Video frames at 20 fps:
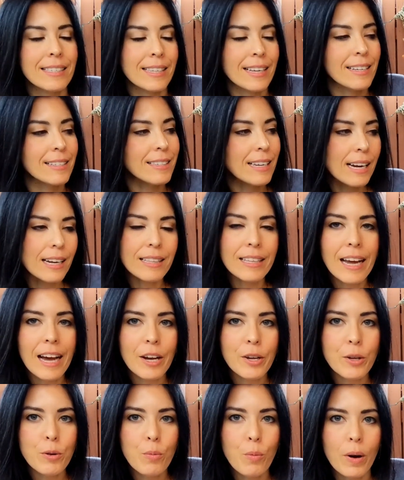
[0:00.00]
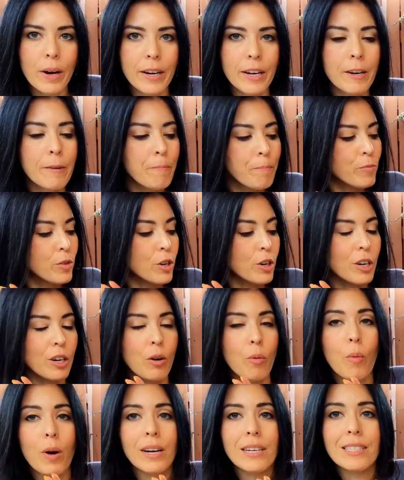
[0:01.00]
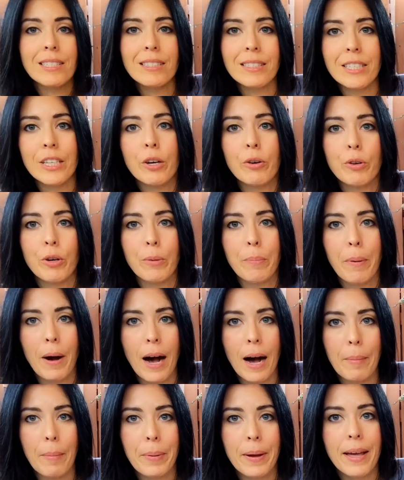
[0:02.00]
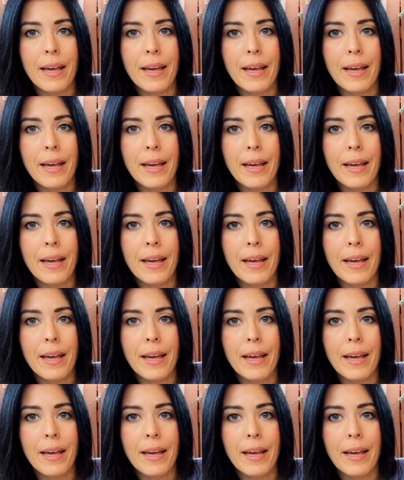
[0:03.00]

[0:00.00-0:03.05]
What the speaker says: exactly how you want it, you're going to want to seal your pop.